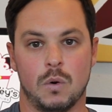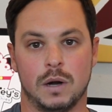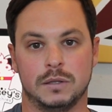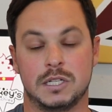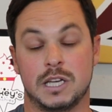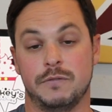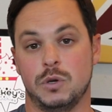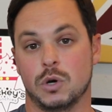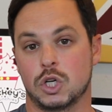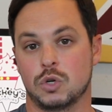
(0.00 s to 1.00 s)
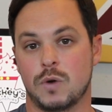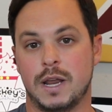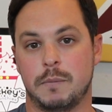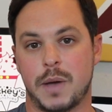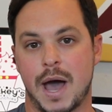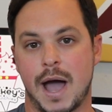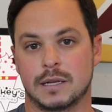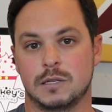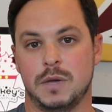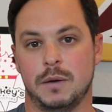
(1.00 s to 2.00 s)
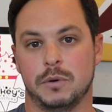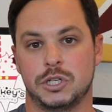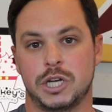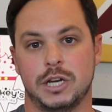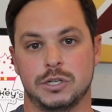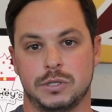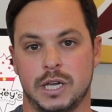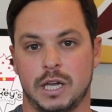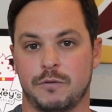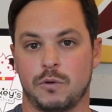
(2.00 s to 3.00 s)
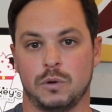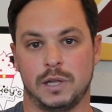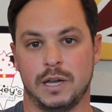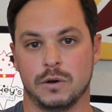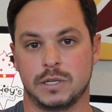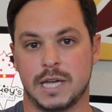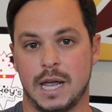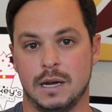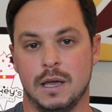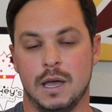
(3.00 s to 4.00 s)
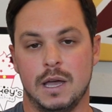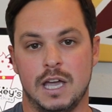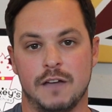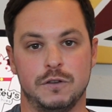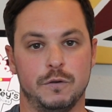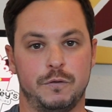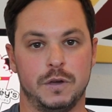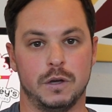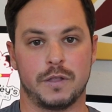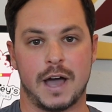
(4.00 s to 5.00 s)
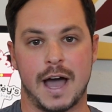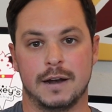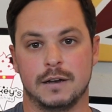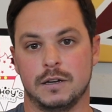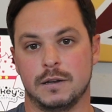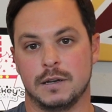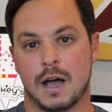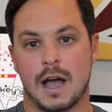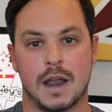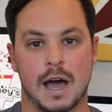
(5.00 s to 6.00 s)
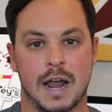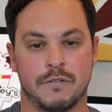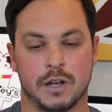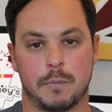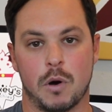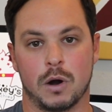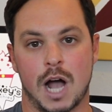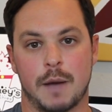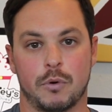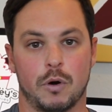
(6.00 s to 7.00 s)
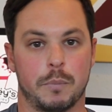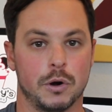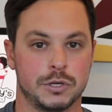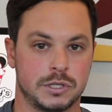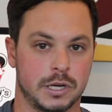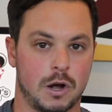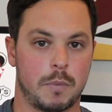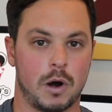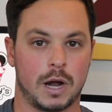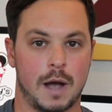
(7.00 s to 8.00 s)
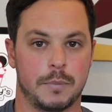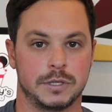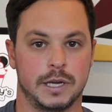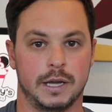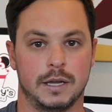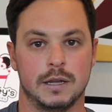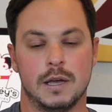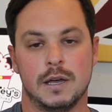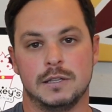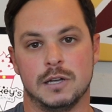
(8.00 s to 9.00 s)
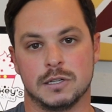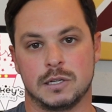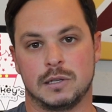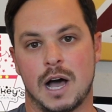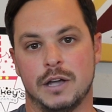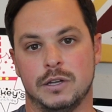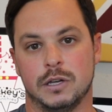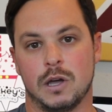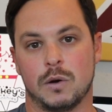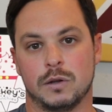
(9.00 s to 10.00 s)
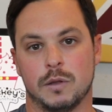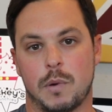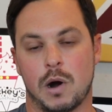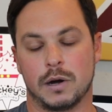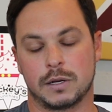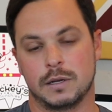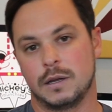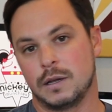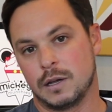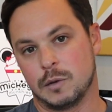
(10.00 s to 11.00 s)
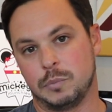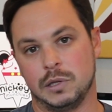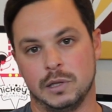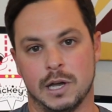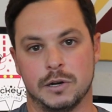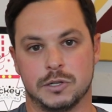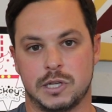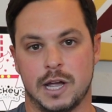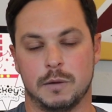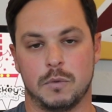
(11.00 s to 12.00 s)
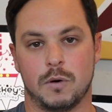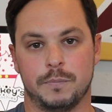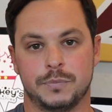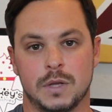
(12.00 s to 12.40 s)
or at least giving you a credit back to be able to change your ticket for a later date if you feel that not having a park hopper or purchasing a park hopper ticket doesn't allow you to go into the park. Completely understandable.